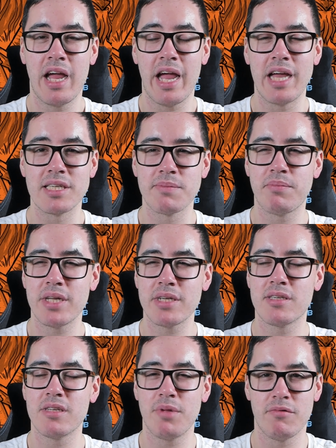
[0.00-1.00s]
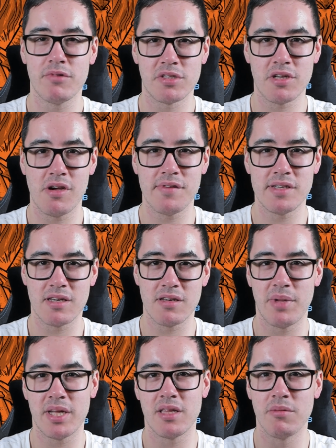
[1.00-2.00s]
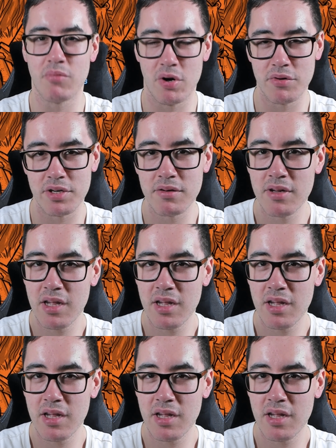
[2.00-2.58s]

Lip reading: It's better to be reserved instead of making them broken.